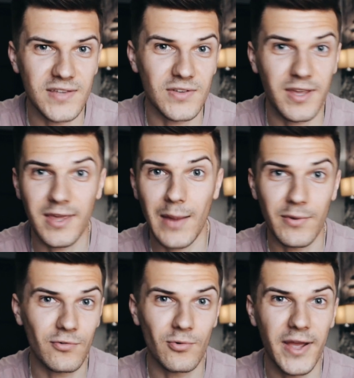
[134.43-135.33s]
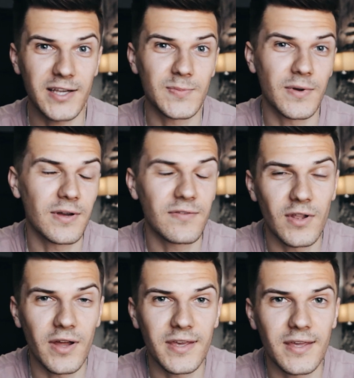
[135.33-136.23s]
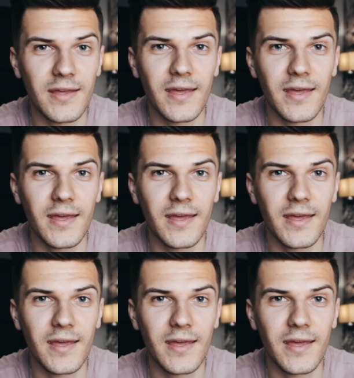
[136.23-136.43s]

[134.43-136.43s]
as like a cabin crew expert, if you like.